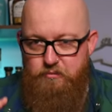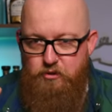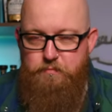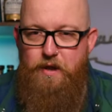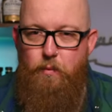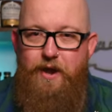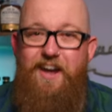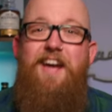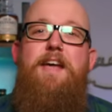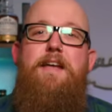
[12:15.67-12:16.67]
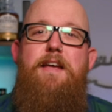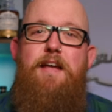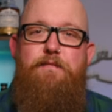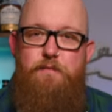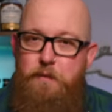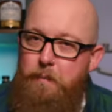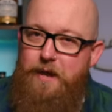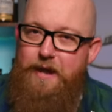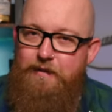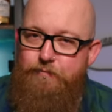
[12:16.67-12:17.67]
Just be aware, if you've come
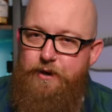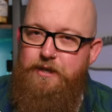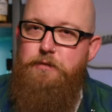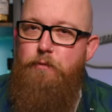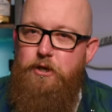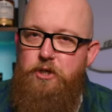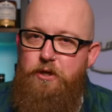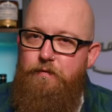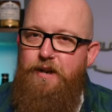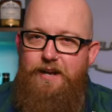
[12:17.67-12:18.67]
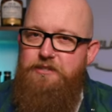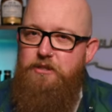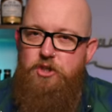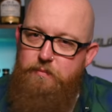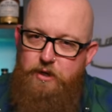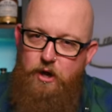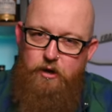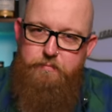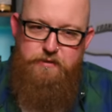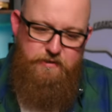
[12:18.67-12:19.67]
here for an expression of classic German
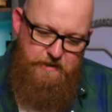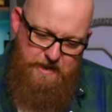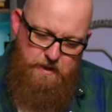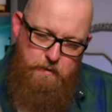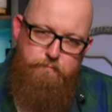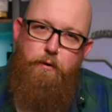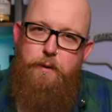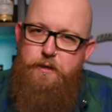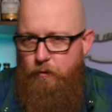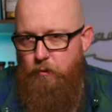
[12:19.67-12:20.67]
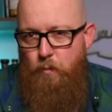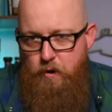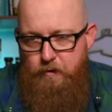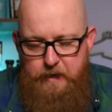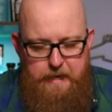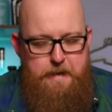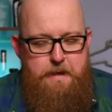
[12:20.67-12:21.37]
hops, probably not the one.